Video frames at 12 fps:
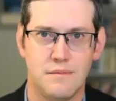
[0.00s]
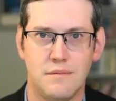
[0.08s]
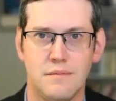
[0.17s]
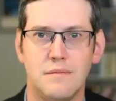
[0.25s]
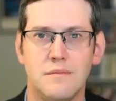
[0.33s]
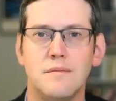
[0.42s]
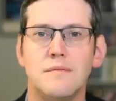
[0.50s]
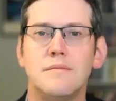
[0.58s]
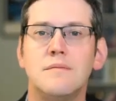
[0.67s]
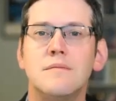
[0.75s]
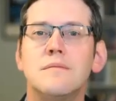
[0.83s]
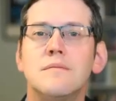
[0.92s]

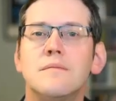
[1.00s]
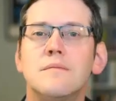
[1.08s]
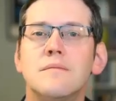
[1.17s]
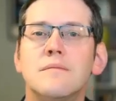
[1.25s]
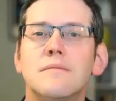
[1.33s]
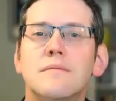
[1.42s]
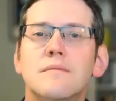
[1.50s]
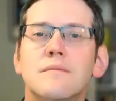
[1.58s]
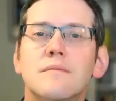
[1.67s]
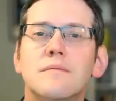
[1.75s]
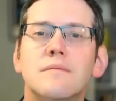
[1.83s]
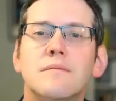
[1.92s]

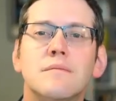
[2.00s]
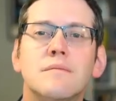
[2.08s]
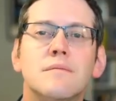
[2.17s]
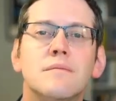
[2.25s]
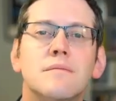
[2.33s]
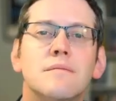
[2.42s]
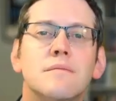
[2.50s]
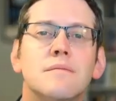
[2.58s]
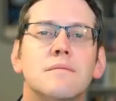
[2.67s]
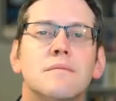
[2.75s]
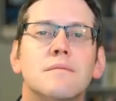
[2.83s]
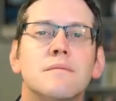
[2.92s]

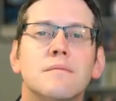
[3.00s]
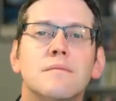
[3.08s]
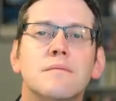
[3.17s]
(silent)